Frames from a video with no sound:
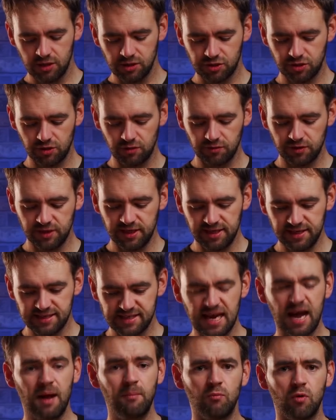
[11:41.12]
so the
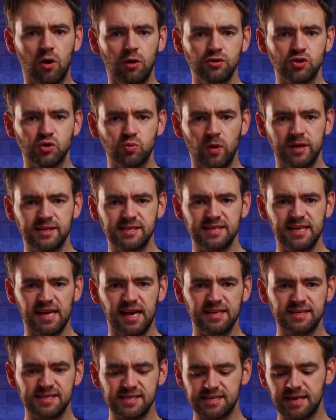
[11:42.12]
Tamron
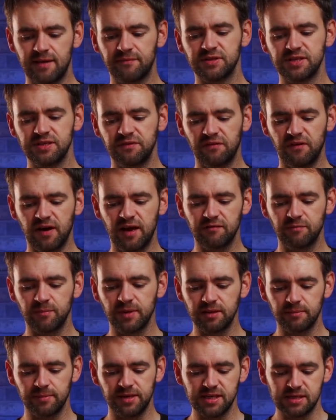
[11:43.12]
twenty-eight to seventy-five
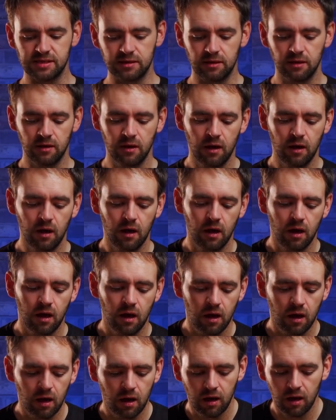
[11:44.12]
millimeter.
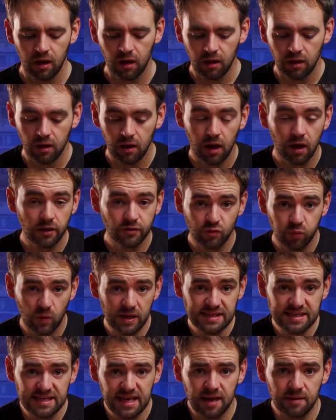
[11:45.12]
At
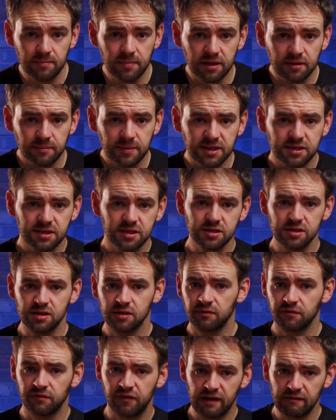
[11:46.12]
twenty-eight
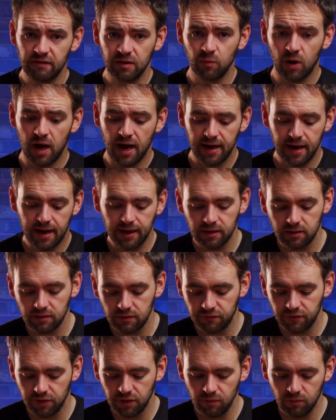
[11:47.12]
millimeters, very wide
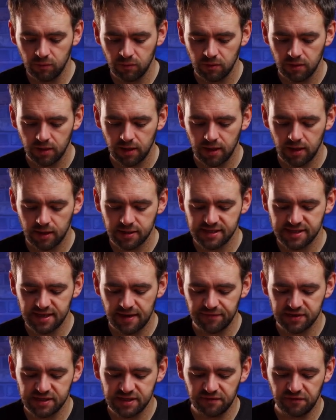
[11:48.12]
angle of view. At
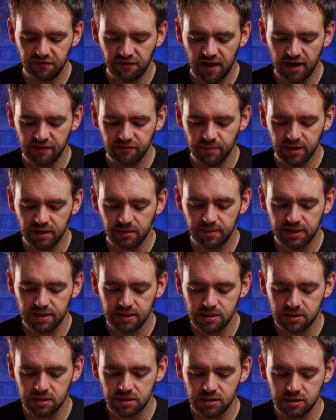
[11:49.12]
seventy-five
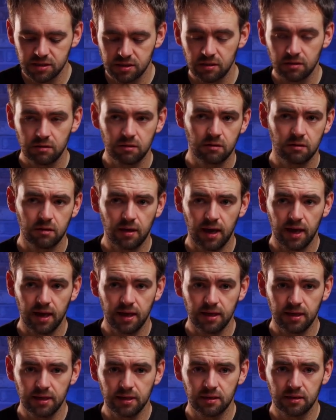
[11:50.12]
millimeters,
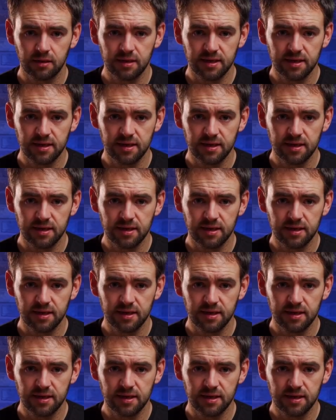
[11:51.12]
a